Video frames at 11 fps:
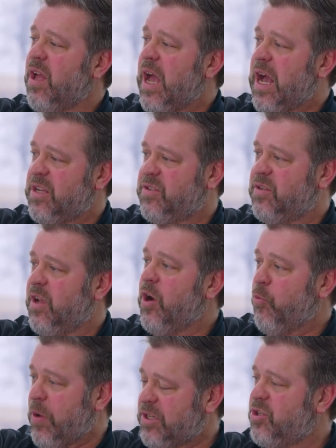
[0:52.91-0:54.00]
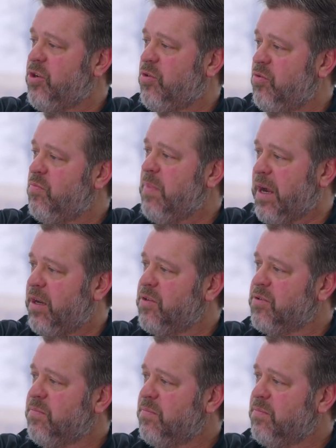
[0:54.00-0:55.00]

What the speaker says: as a rescue mechanism.